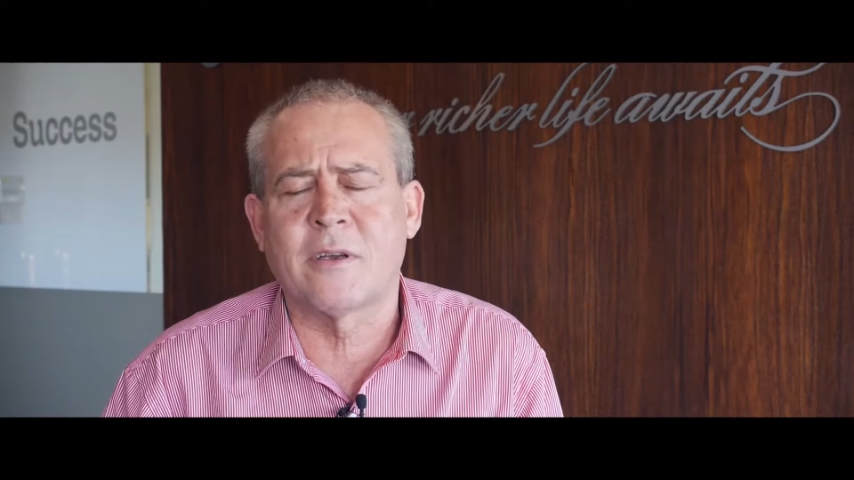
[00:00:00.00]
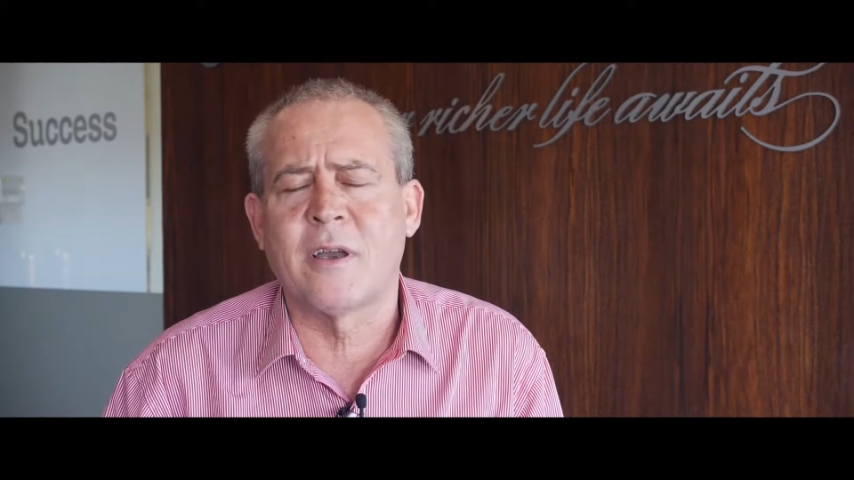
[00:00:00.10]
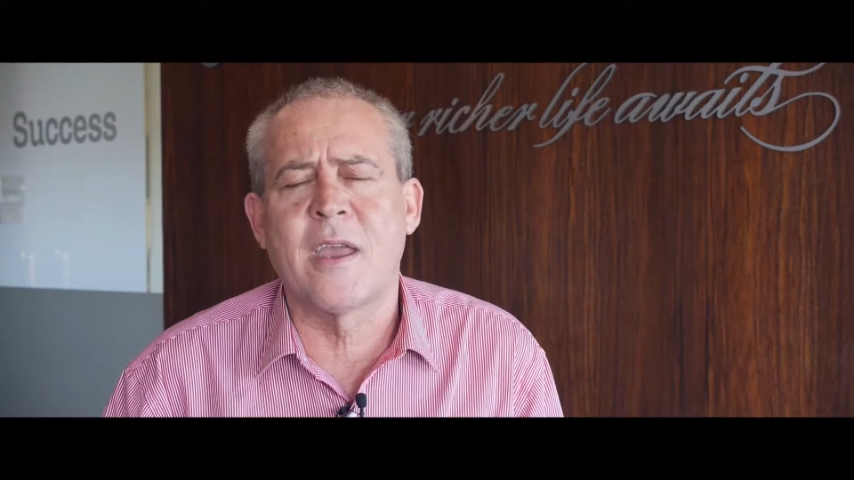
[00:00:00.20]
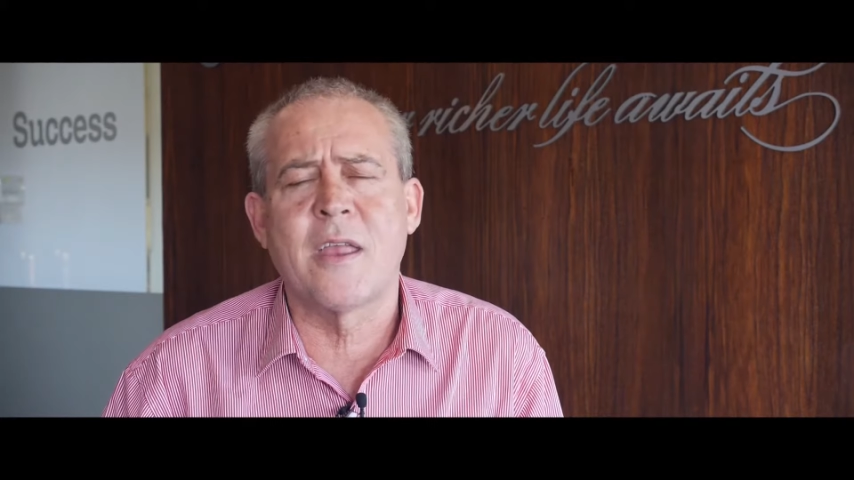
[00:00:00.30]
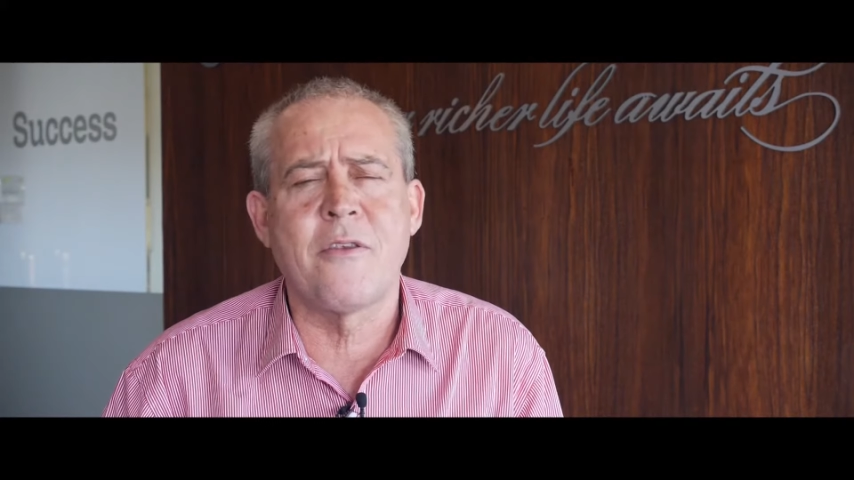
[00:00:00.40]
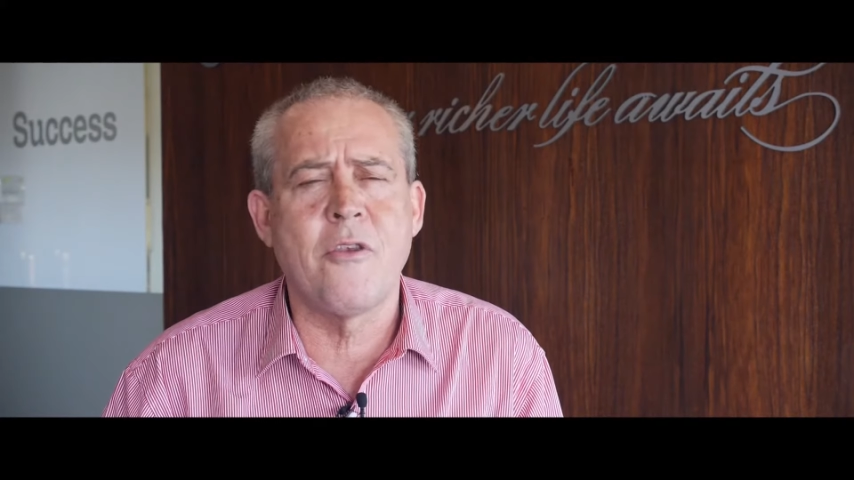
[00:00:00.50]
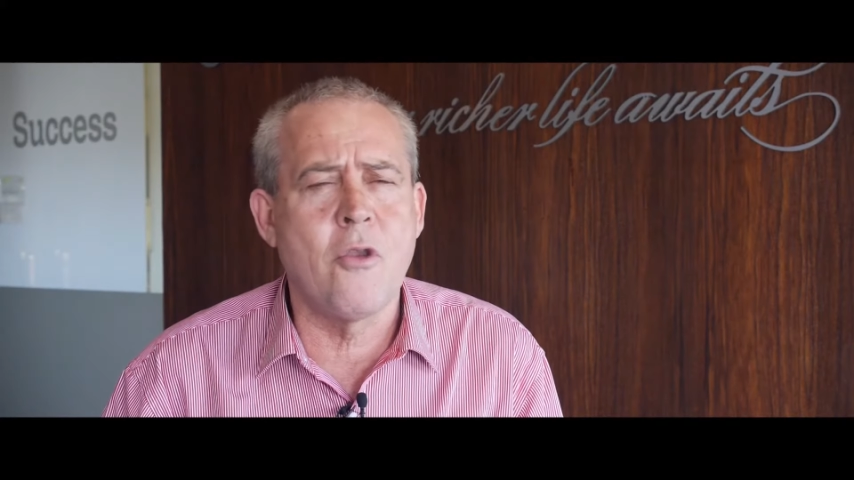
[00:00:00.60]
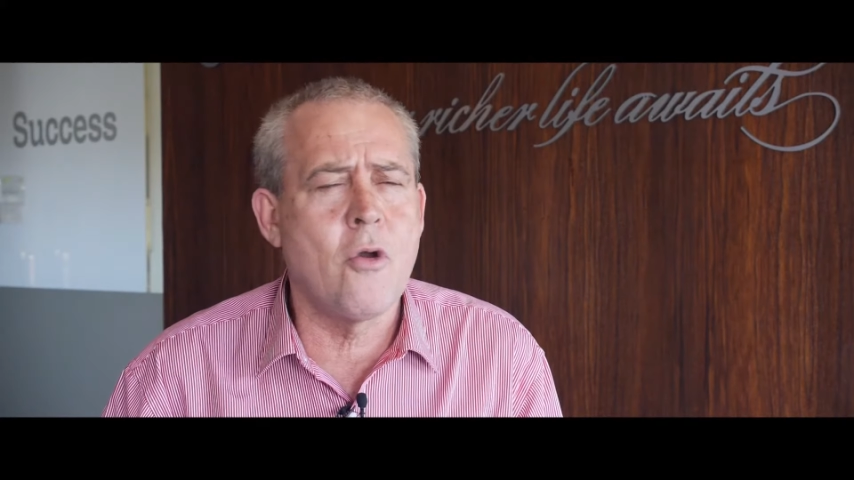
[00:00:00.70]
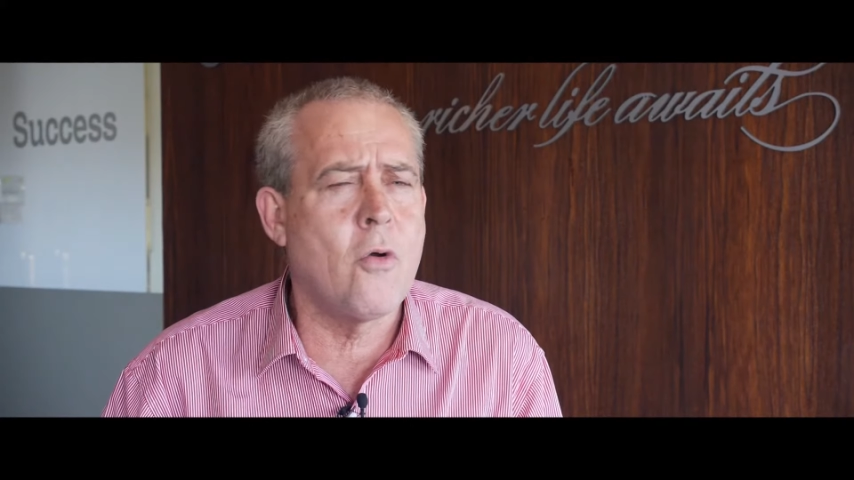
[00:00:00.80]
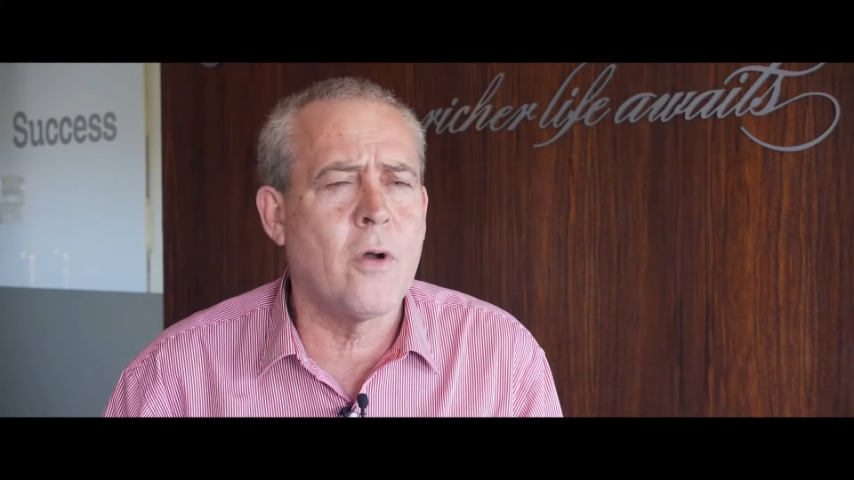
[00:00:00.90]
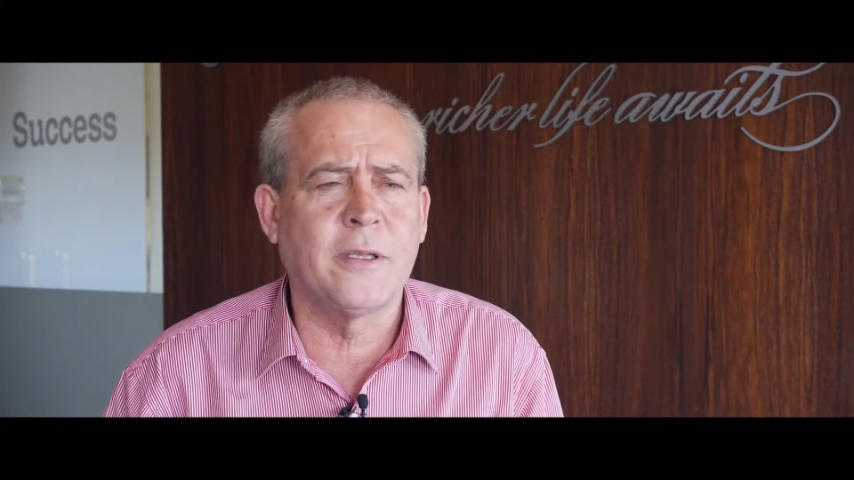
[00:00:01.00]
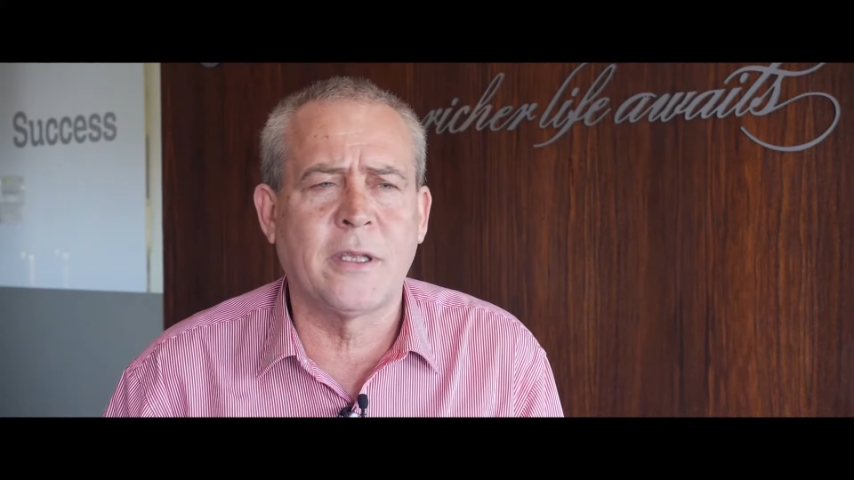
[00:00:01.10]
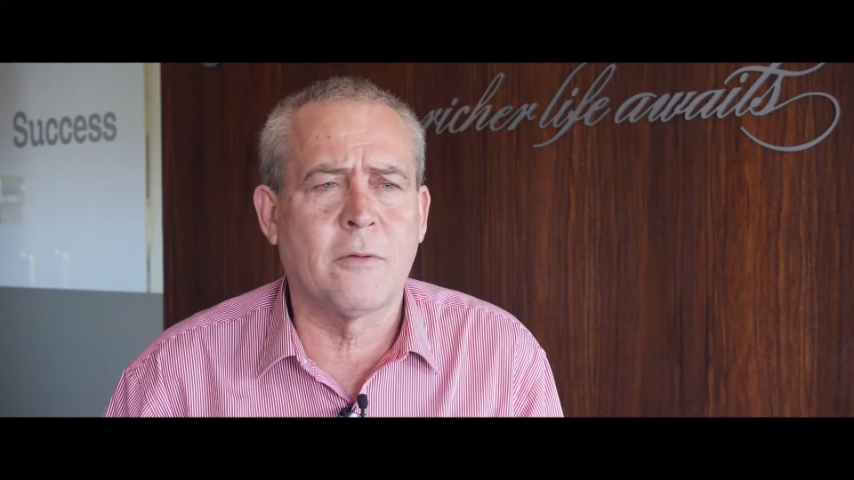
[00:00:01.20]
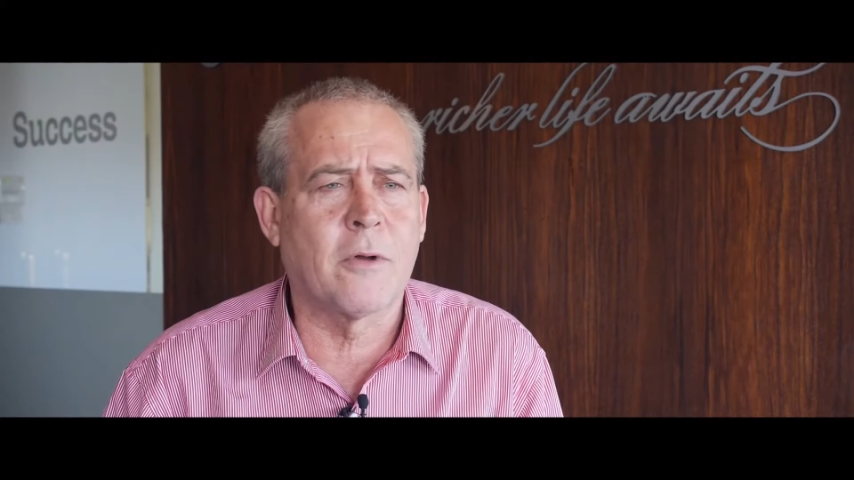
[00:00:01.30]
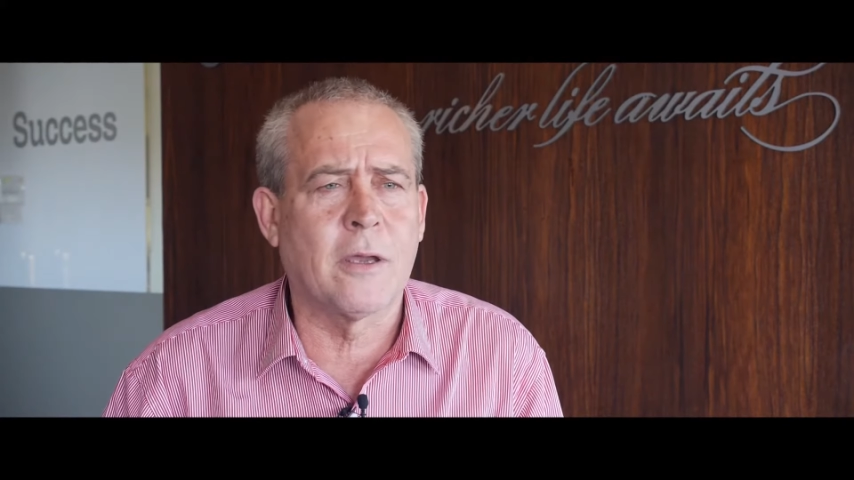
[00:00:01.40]
I had no
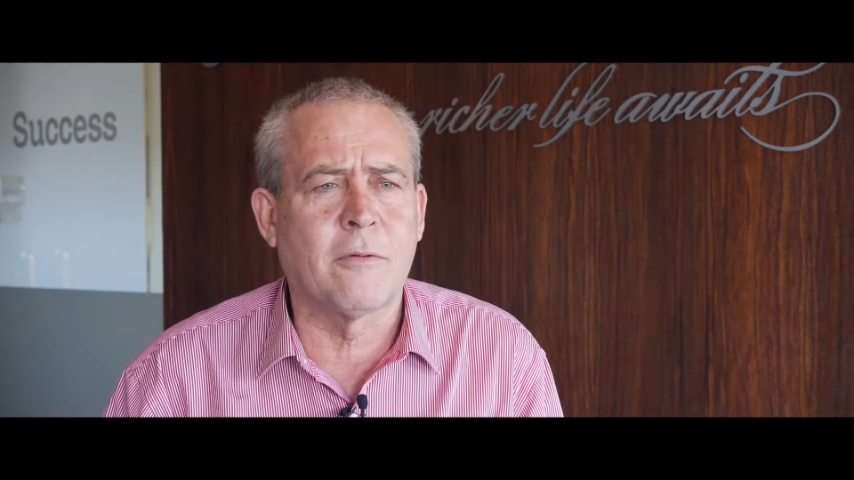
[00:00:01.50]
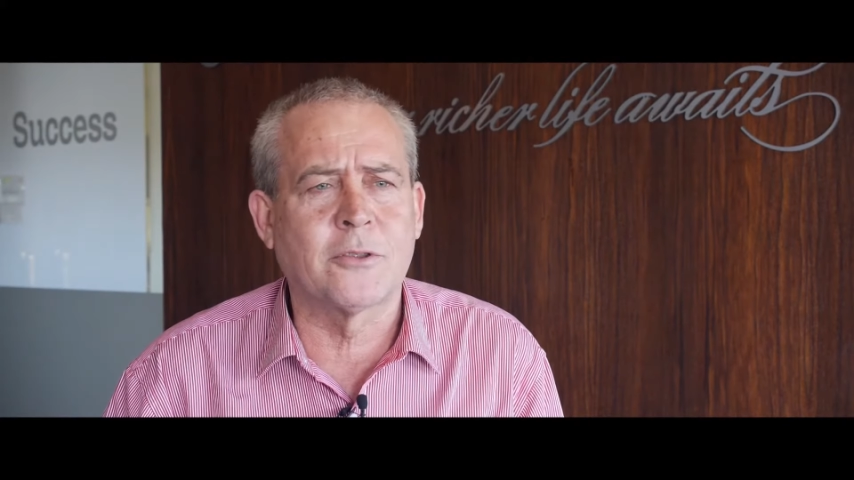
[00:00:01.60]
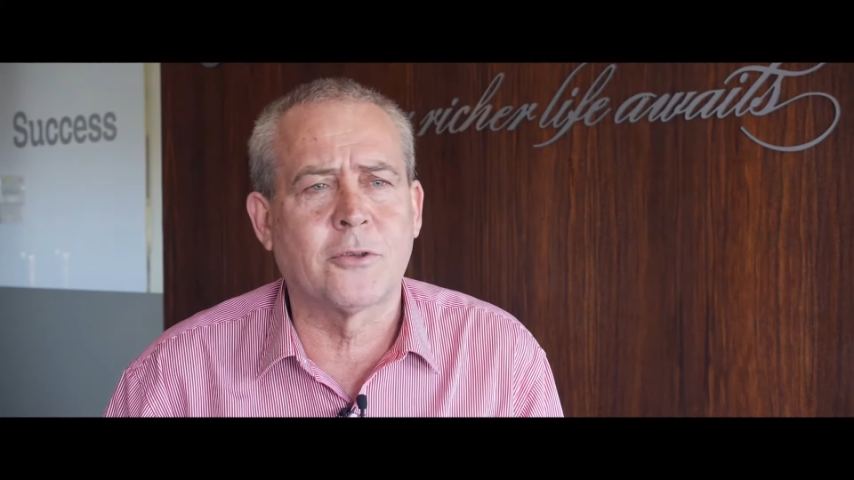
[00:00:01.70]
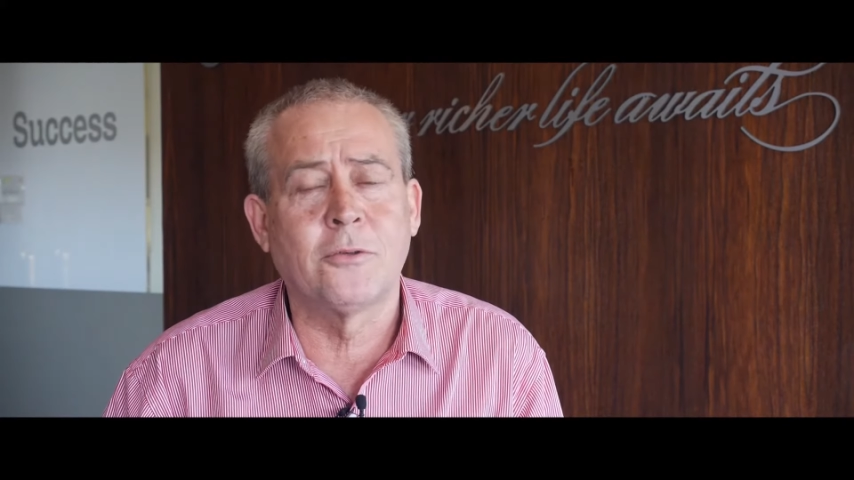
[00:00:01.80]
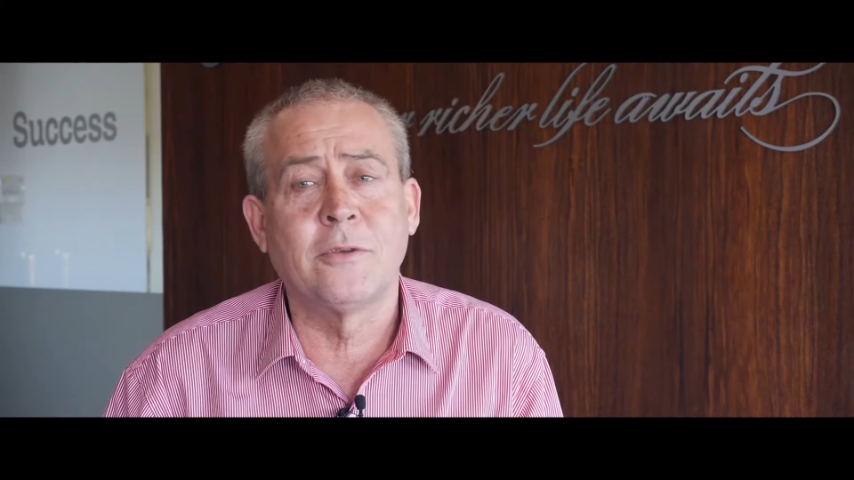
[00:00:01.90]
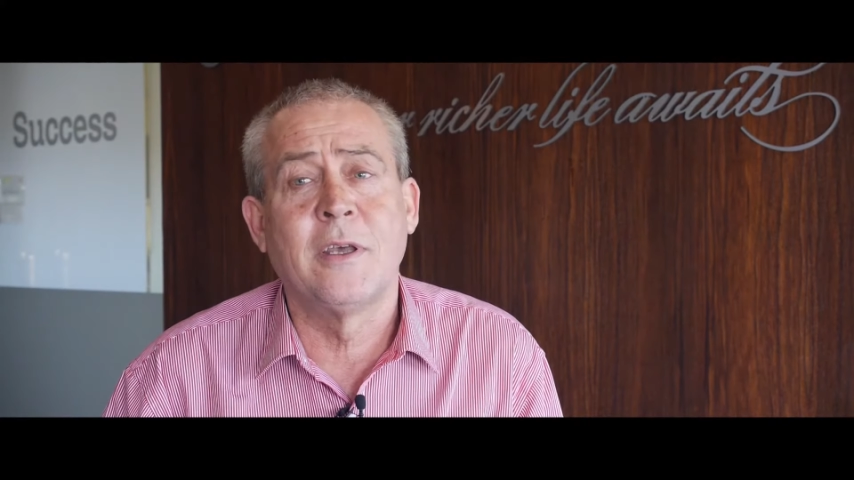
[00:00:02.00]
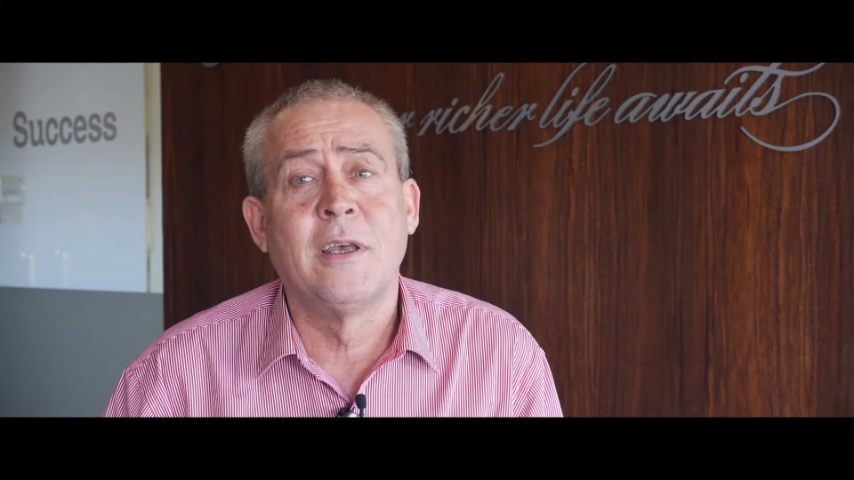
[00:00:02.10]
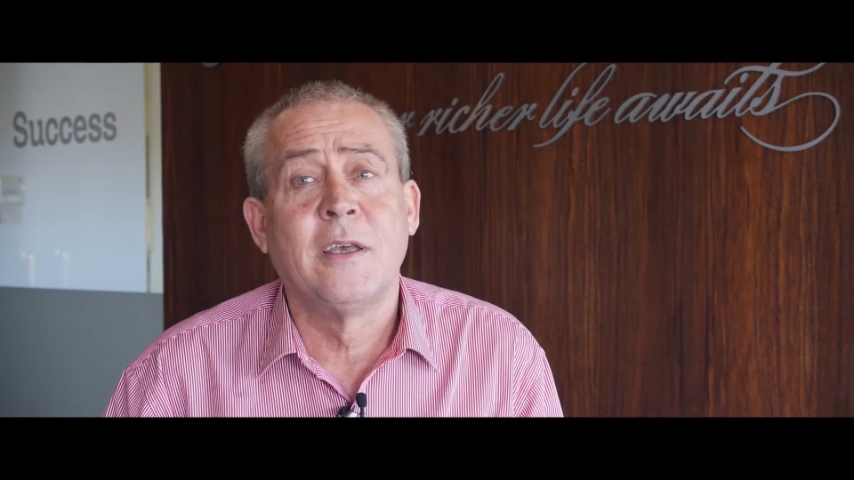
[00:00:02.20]
idea what I was doing,